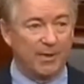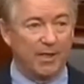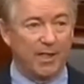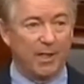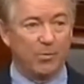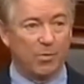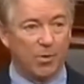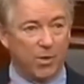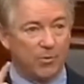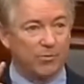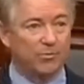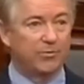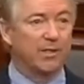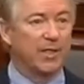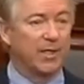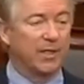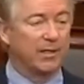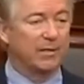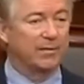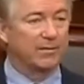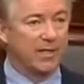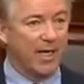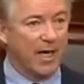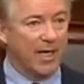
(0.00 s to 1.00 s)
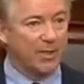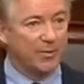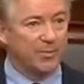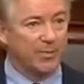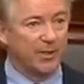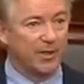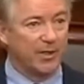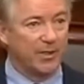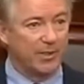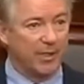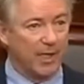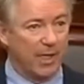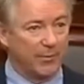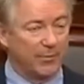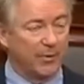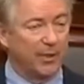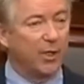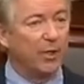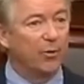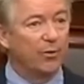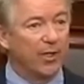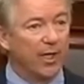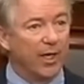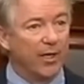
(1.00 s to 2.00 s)
and I won't take a taxpayer dime to
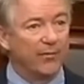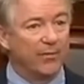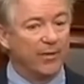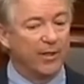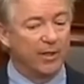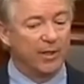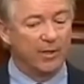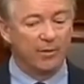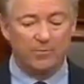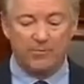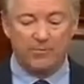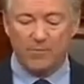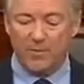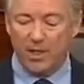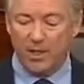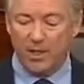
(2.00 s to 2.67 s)
go down there.